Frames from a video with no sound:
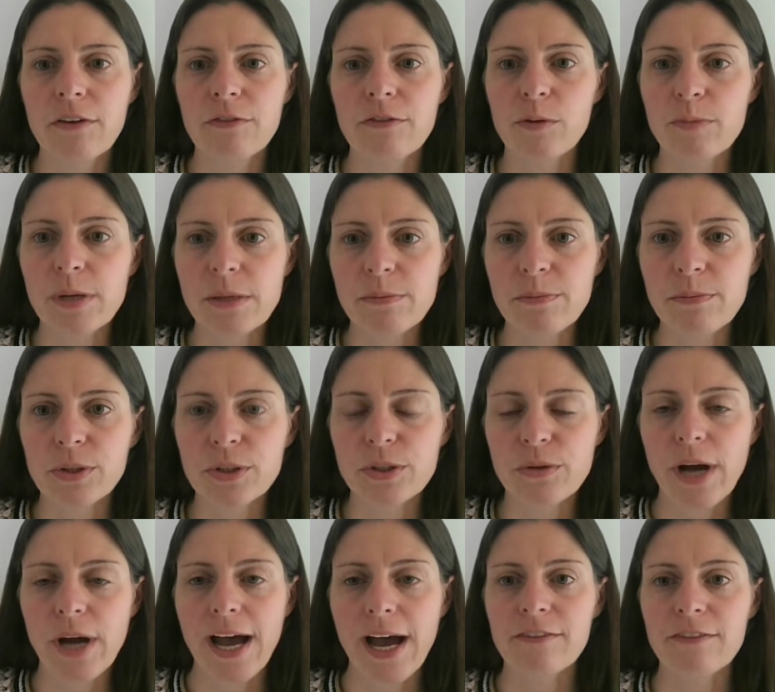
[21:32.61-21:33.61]
For people
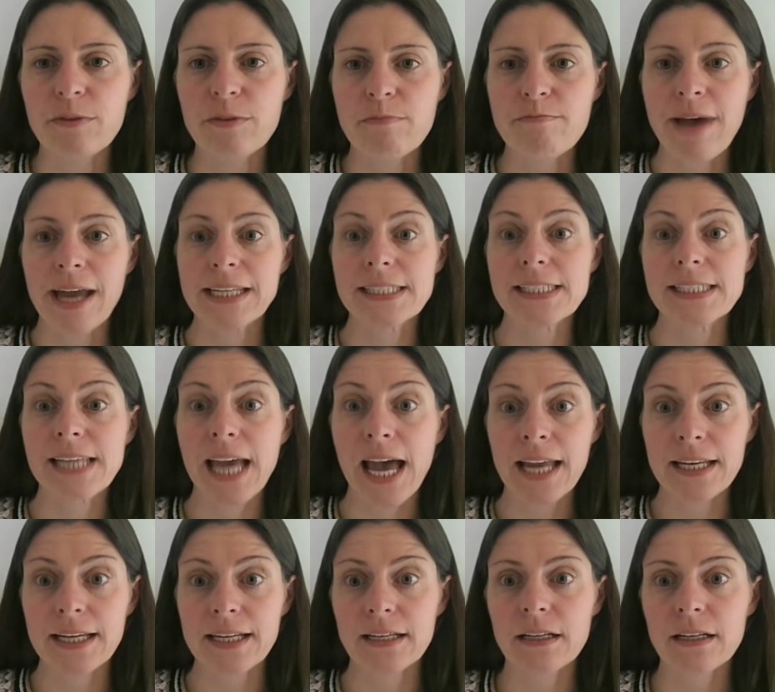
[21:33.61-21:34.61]
who have
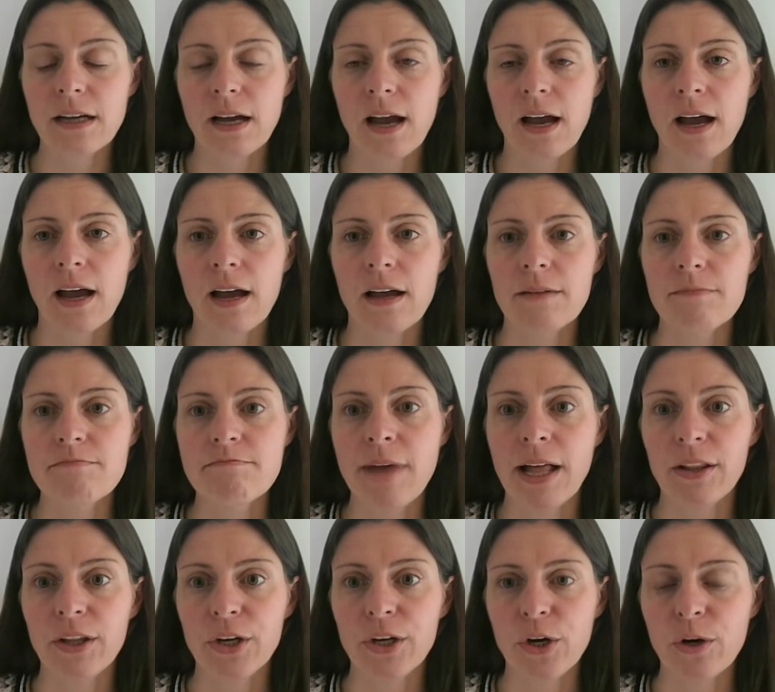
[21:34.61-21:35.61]
metastatic uh,
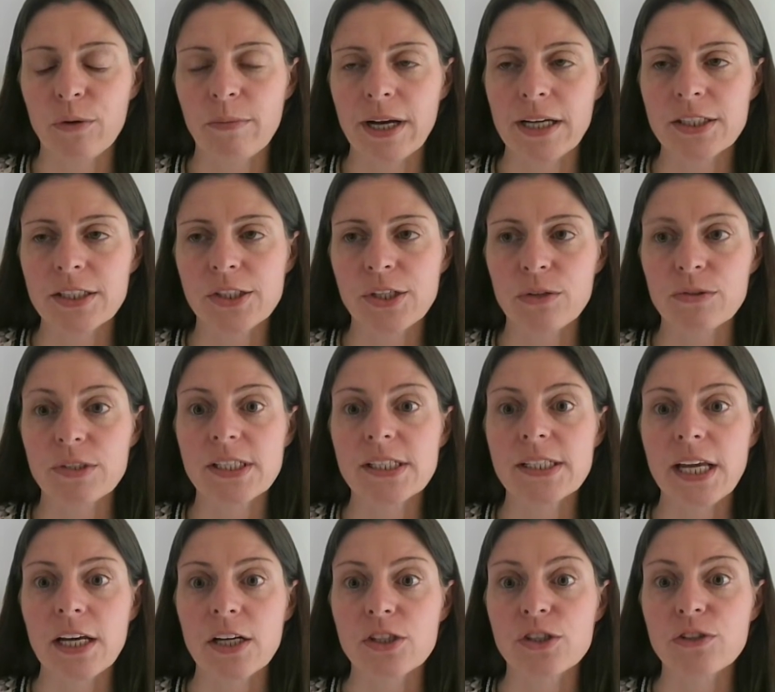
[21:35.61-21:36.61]
melanoma, so
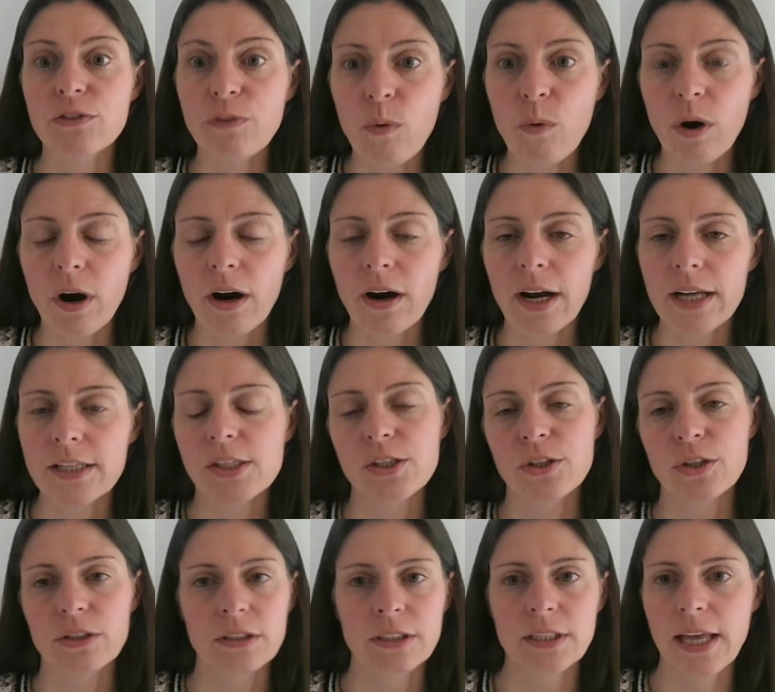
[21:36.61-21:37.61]
stage four, and
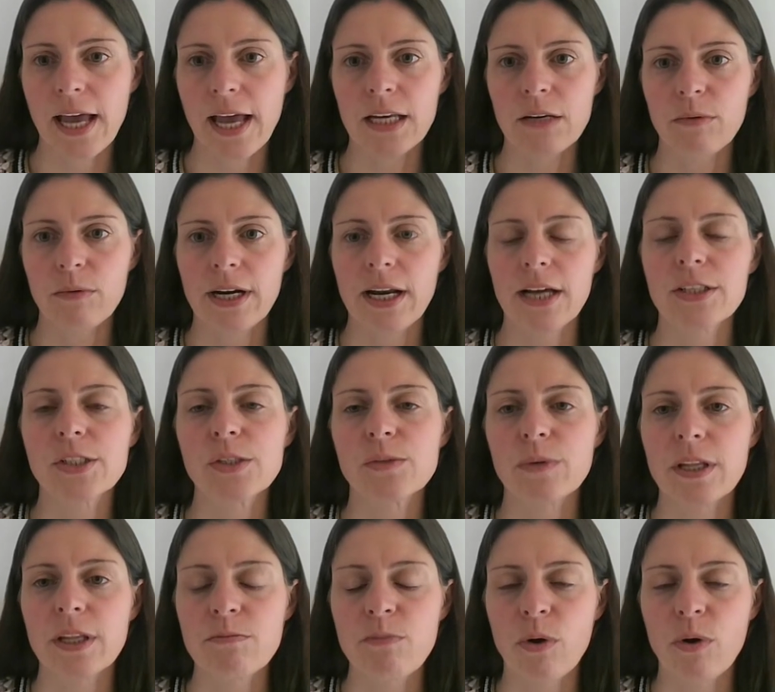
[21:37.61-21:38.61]
certainly anyone else
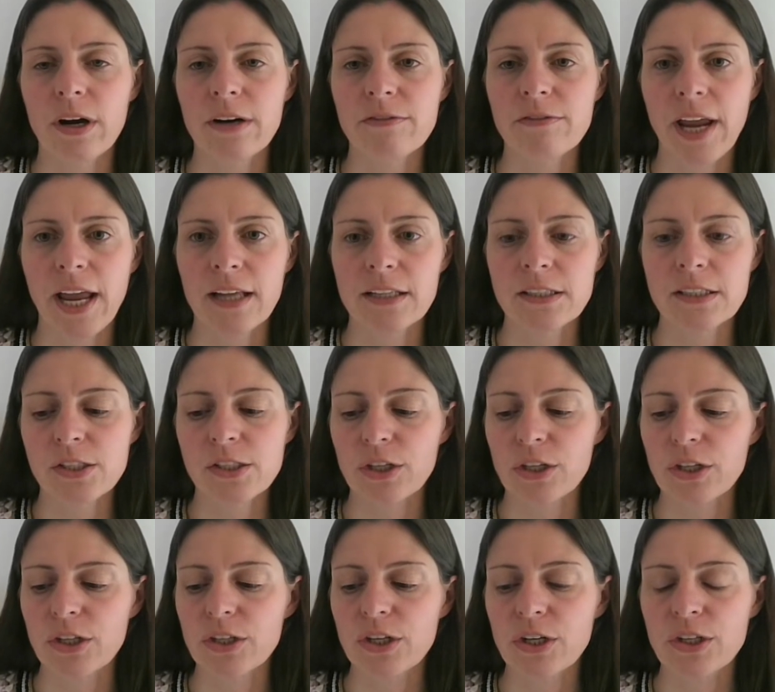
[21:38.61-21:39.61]
with more advanced
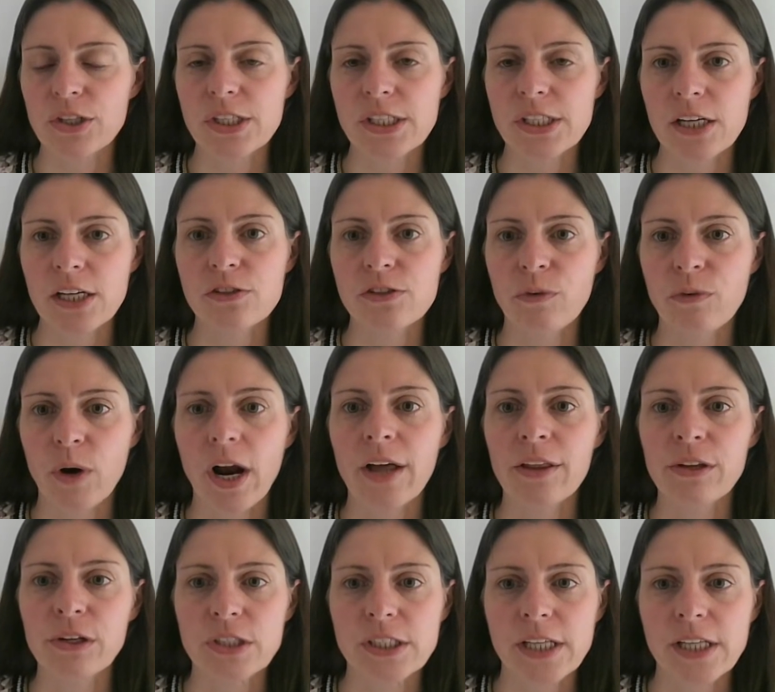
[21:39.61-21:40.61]
or, or stage four
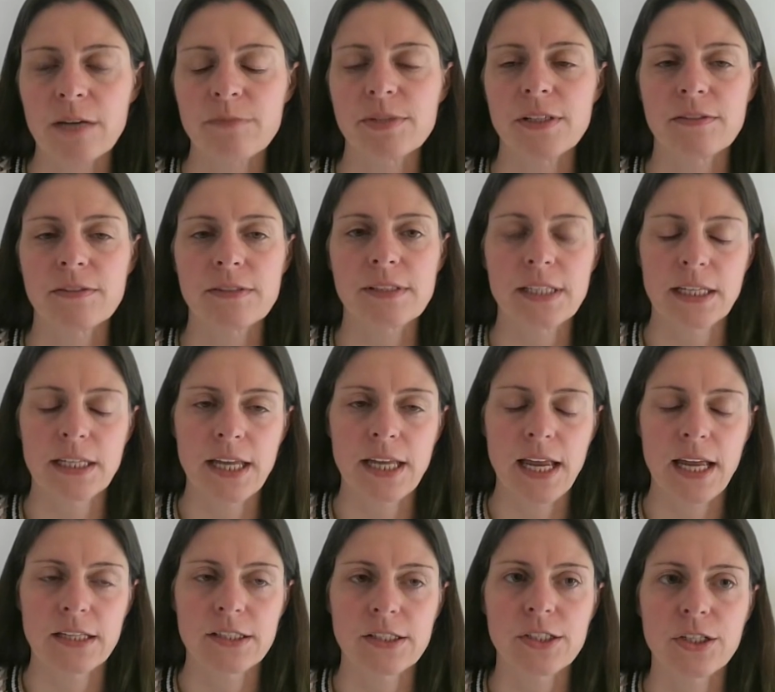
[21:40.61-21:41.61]
other types of skin
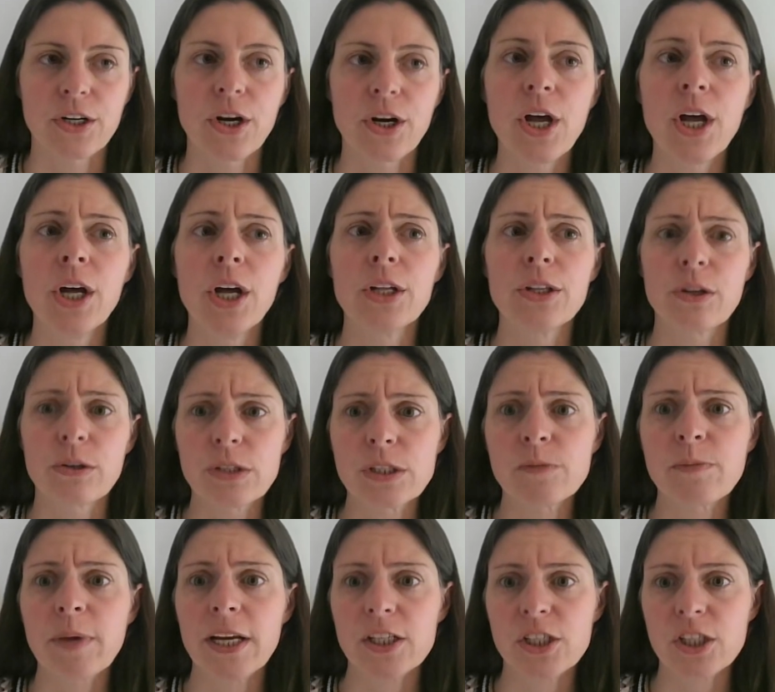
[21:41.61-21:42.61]
cancer, those
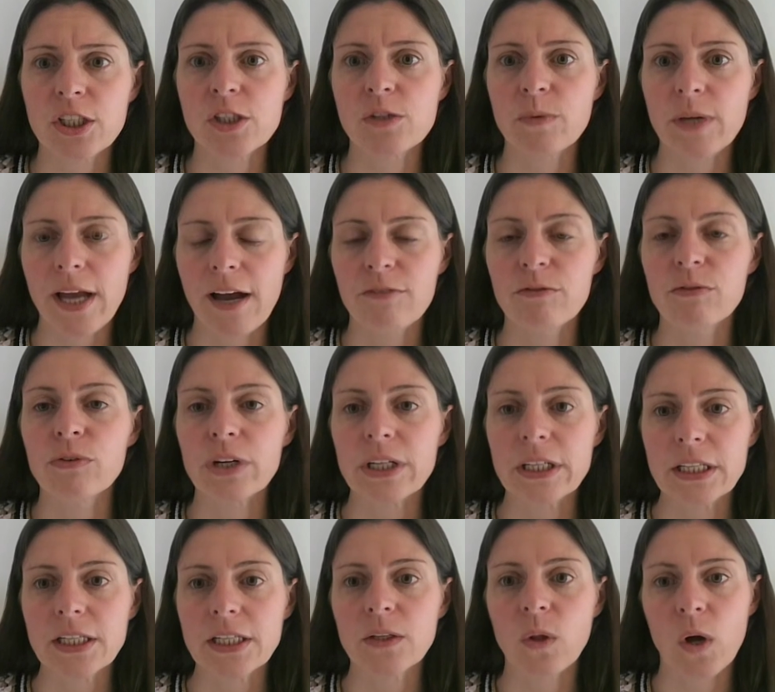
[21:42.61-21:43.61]
patients we have
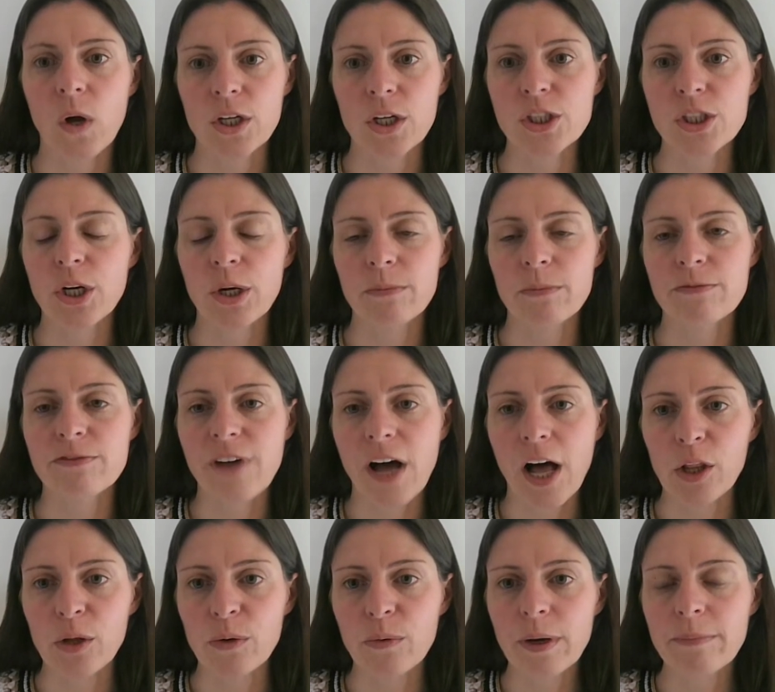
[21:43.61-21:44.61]
really long-term
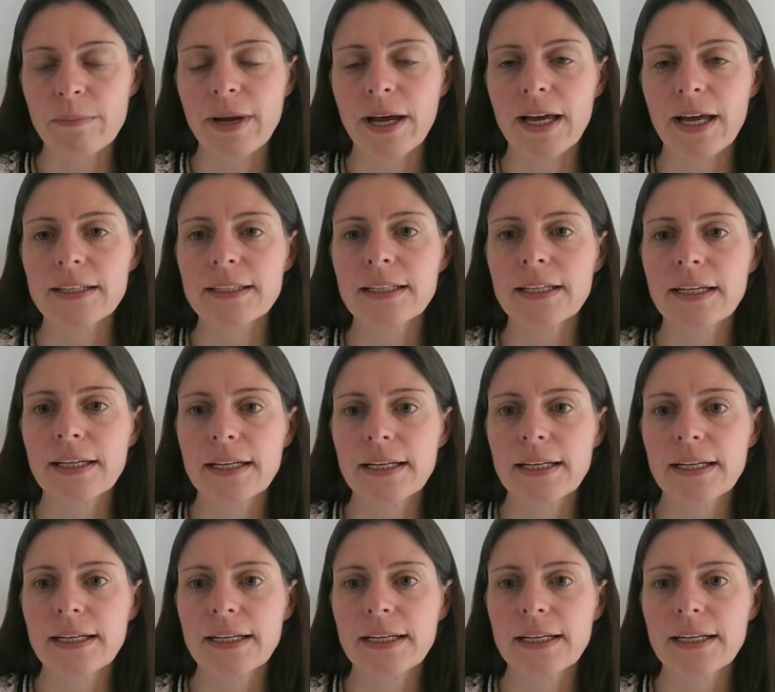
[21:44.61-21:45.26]
follow-up on.